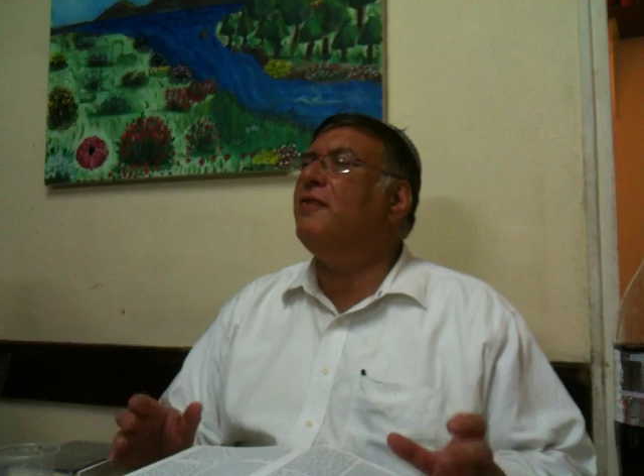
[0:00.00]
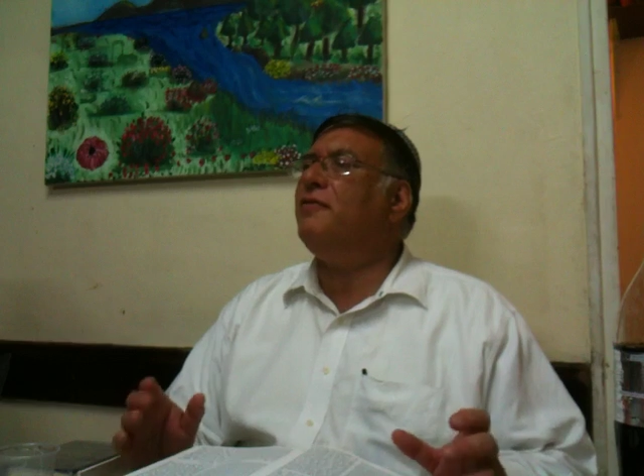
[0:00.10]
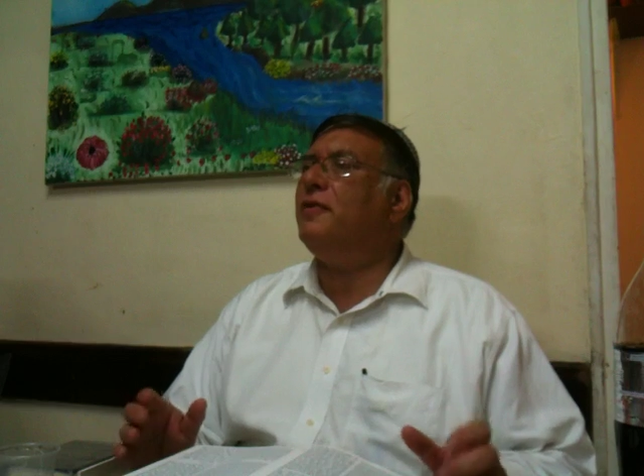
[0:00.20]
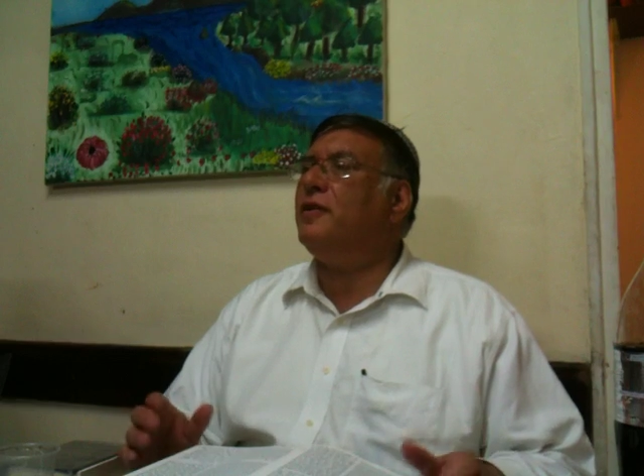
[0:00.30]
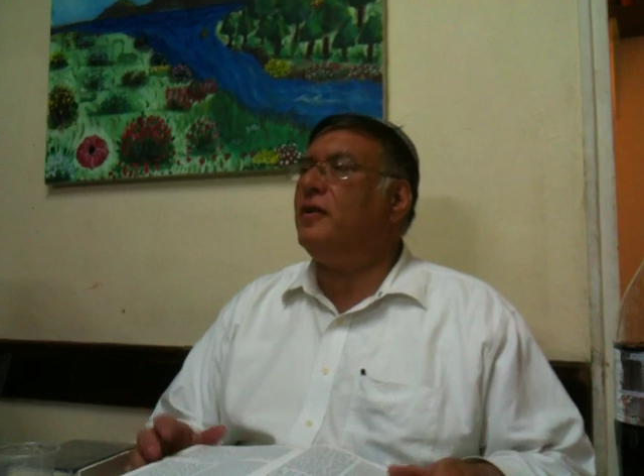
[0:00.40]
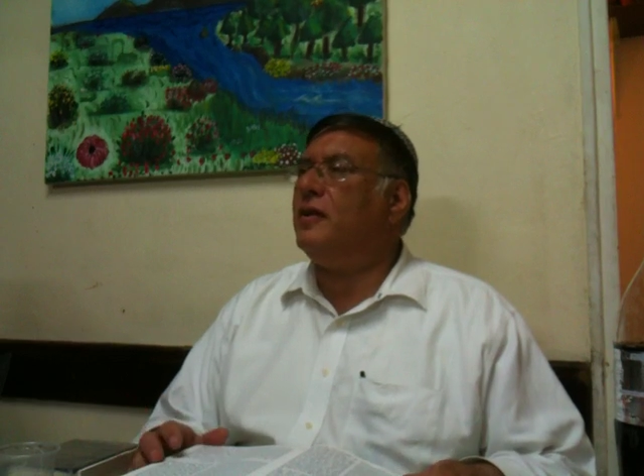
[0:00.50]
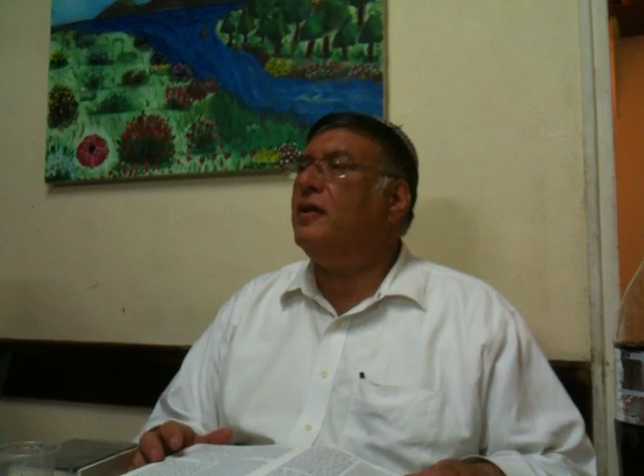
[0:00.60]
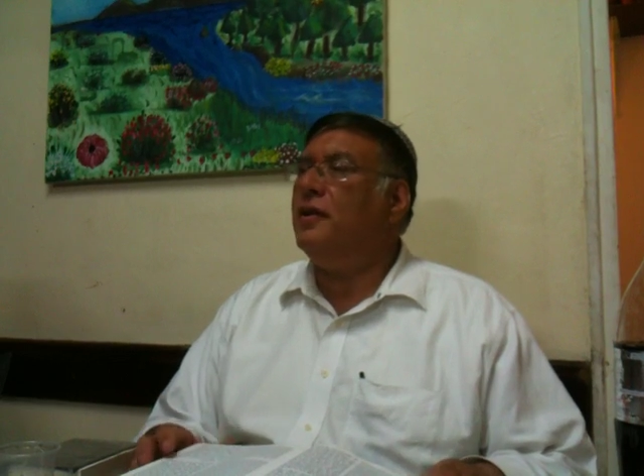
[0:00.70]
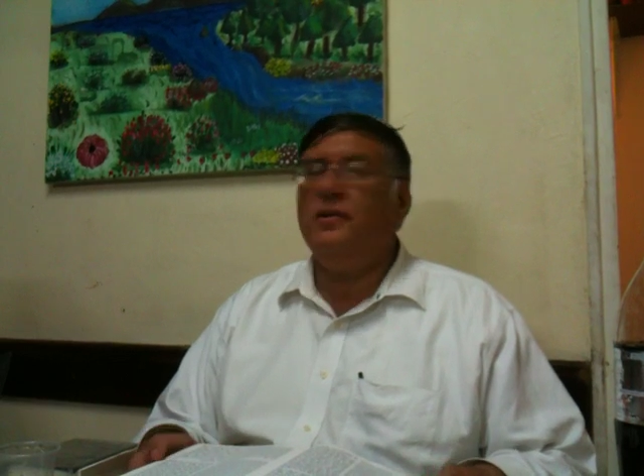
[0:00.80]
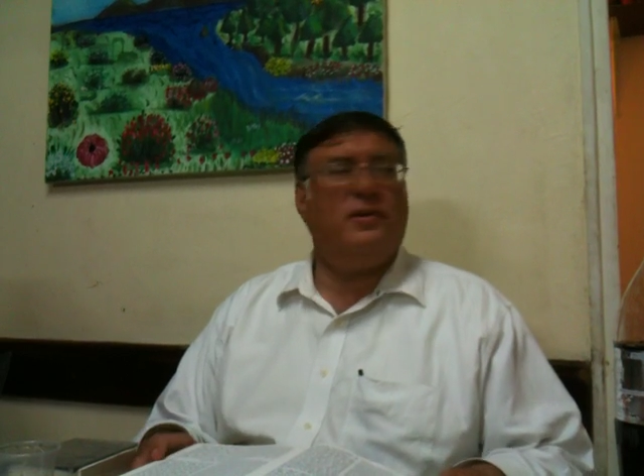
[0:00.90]
effort
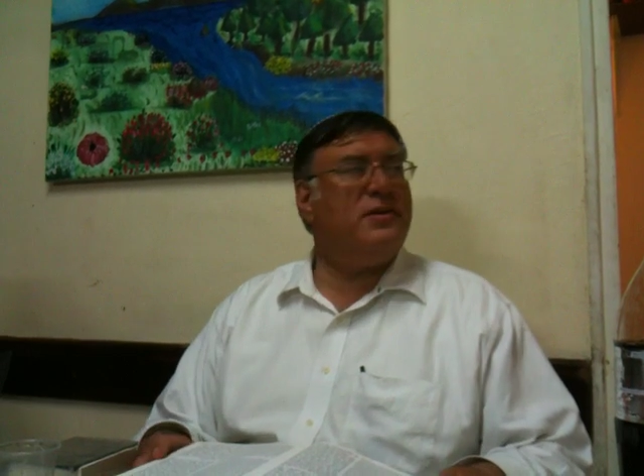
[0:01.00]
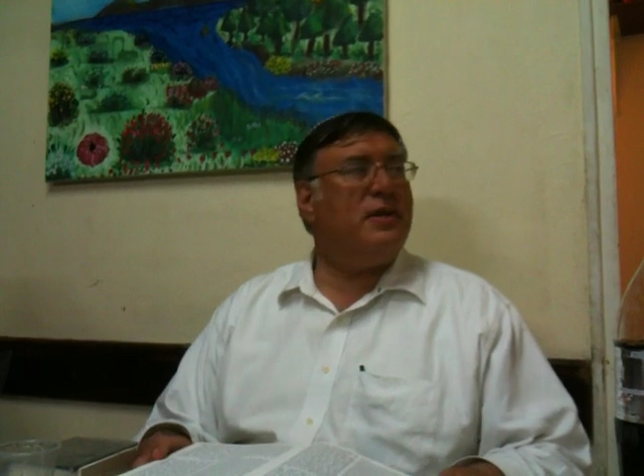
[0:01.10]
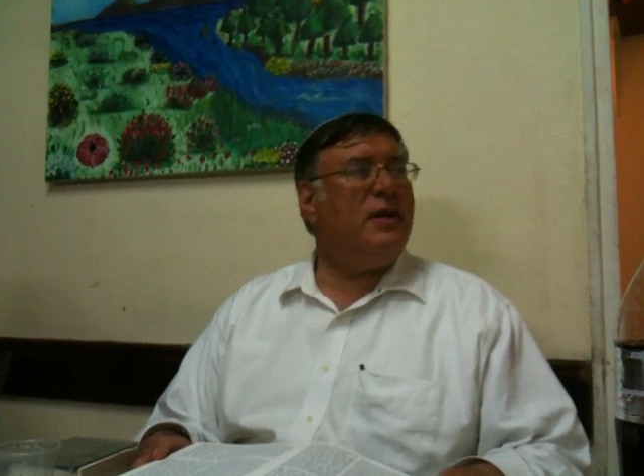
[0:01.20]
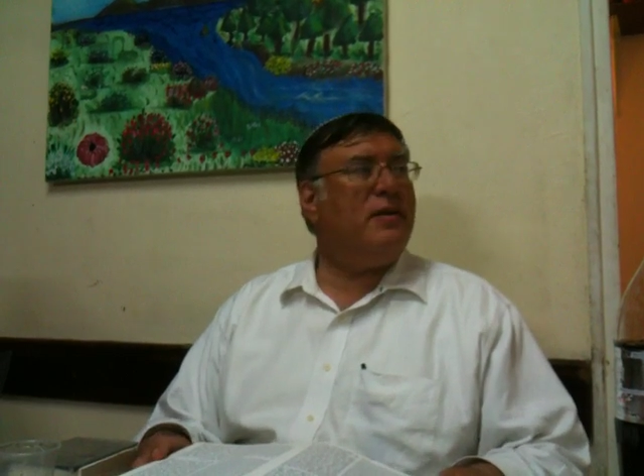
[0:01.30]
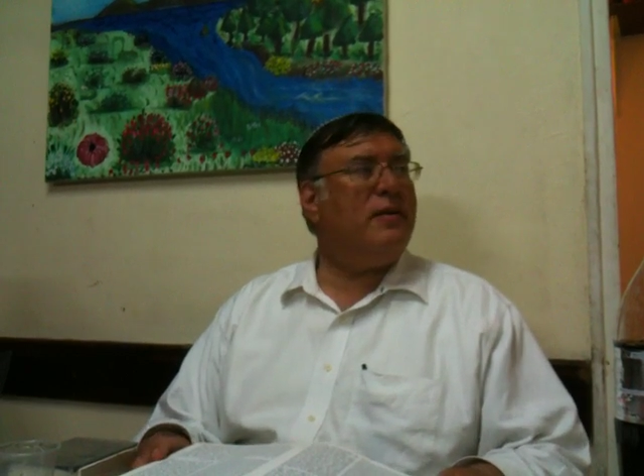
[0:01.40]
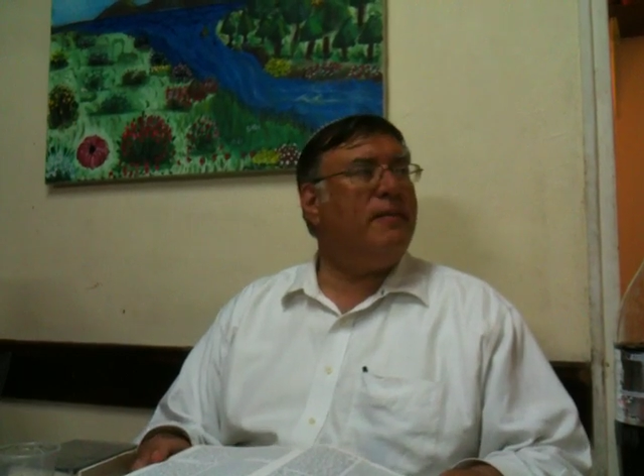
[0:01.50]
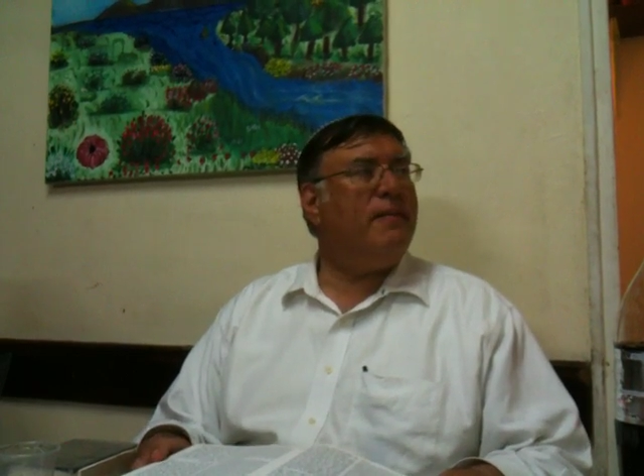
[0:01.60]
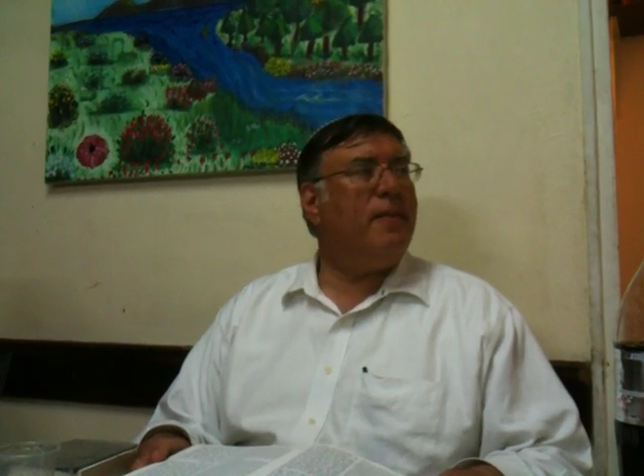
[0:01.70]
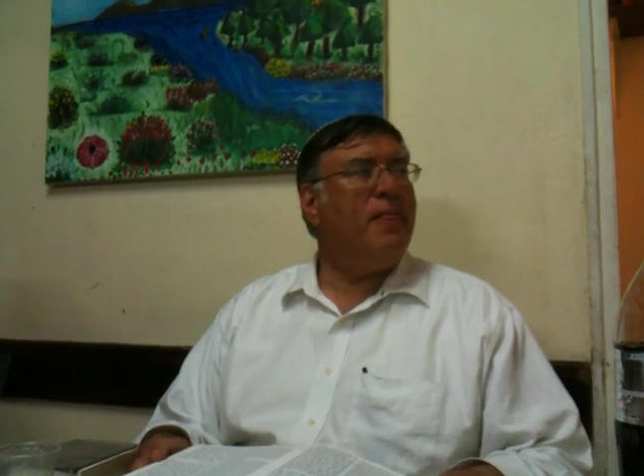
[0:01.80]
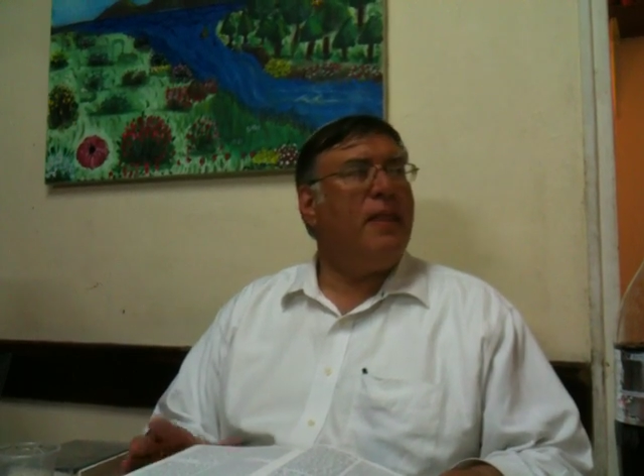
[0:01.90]
to see it.
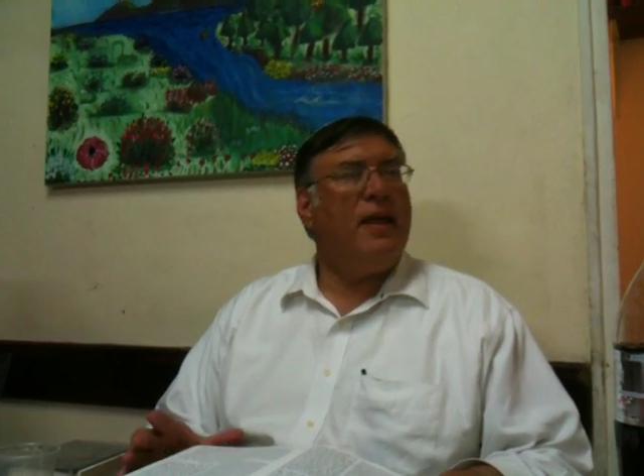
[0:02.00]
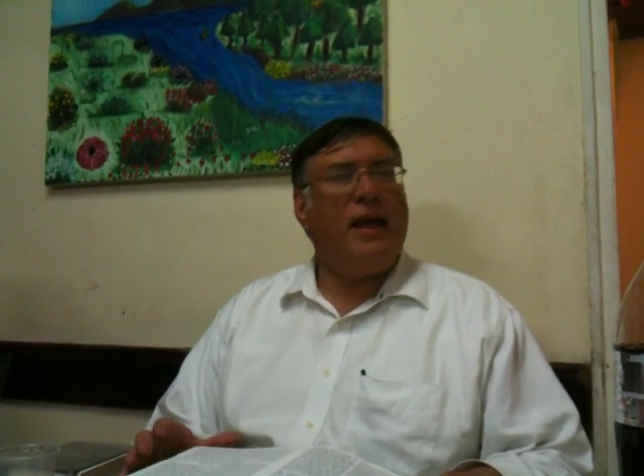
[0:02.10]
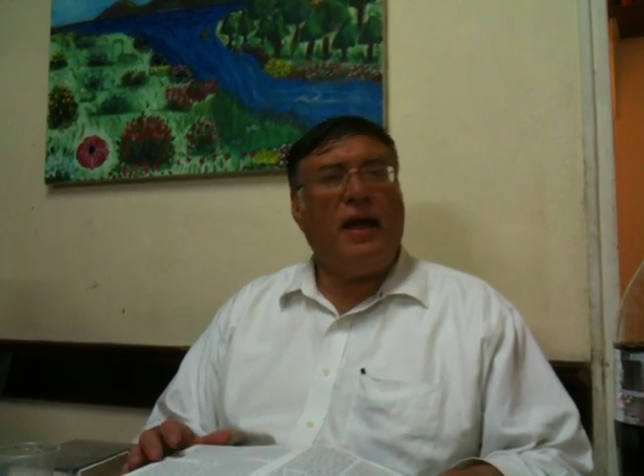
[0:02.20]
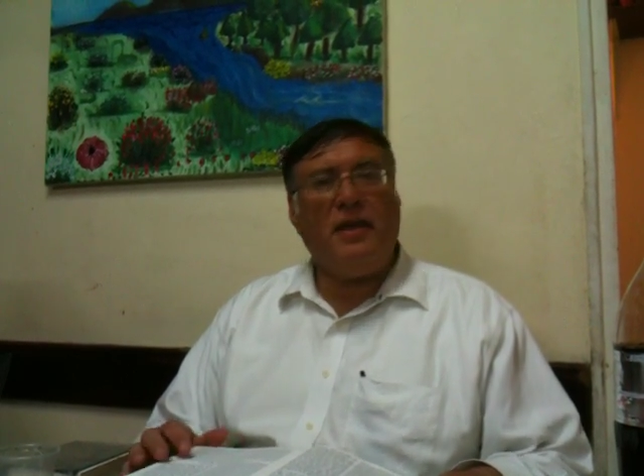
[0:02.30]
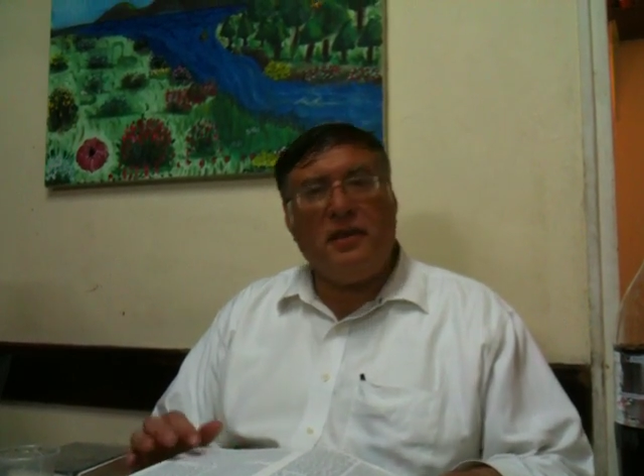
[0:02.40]
I